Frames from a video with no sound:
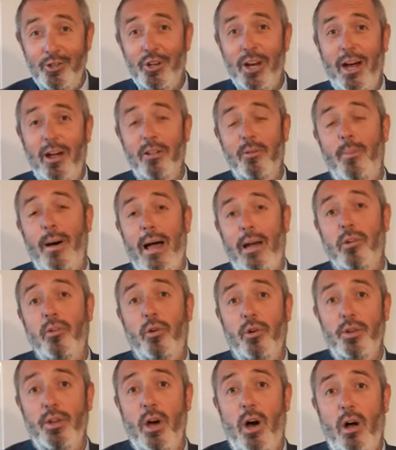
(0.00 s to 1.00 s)
child back
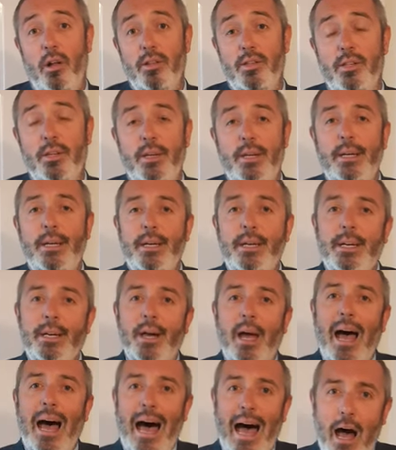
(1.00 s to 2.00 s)
or not.
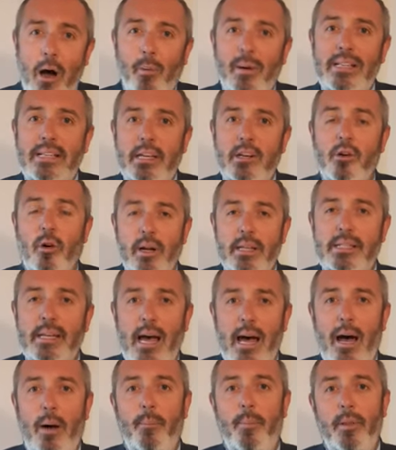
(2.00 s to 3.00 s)
How is it going to
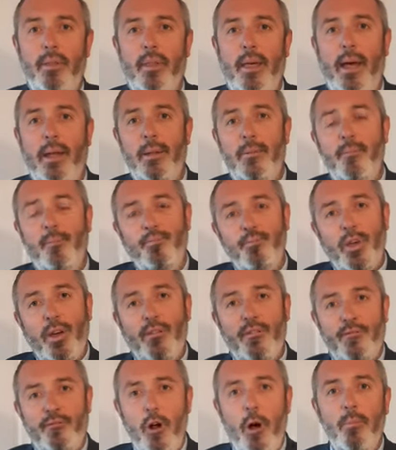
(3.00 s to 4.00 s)
happen then?
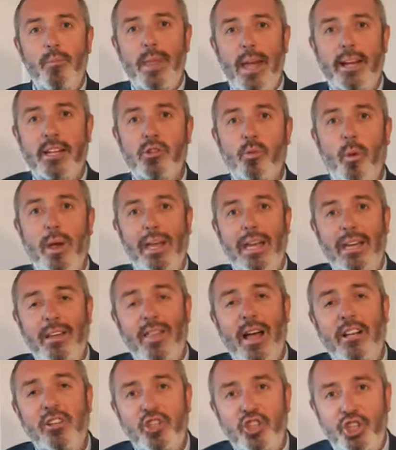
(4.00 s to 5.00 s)
From next week,
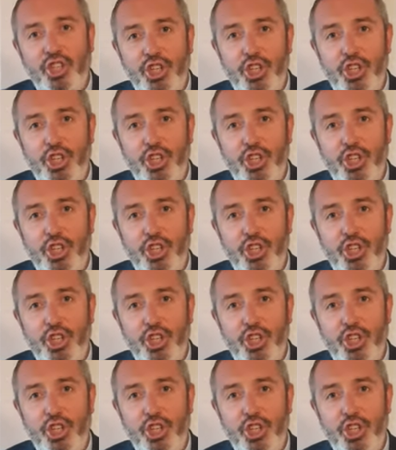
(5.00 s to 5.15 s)
that's